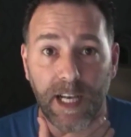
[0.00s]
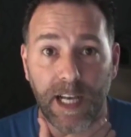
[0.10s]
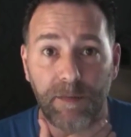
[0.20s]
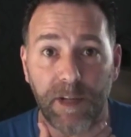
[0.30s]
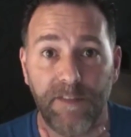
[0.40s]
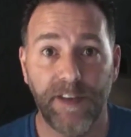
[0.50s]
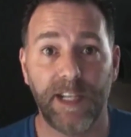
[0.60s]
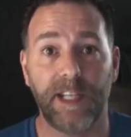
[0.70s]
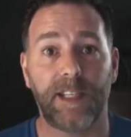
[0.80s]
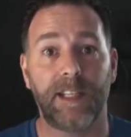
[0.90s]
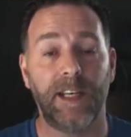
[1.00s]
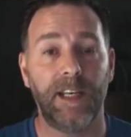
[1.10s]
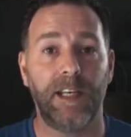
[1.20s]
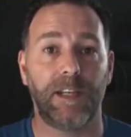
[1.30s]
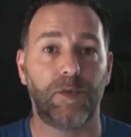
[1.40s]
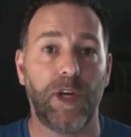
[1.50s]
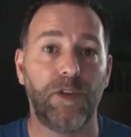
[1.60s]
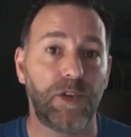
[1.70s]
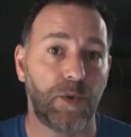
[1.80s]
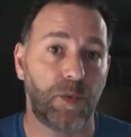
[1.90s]
um, the affiliates as
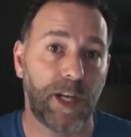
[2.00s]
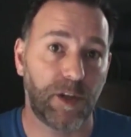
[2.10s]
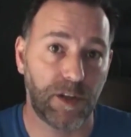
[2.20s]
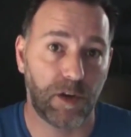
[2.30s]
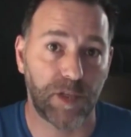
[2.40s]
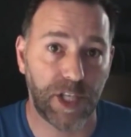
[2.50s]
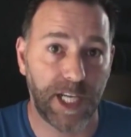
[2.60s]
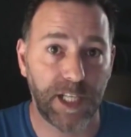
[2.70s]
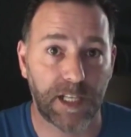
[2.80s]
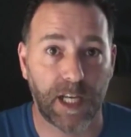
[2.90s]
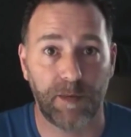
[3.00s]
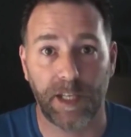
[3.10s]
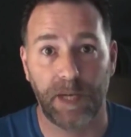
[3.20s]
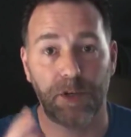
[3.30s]
well. So we're waiting on all the changes coming.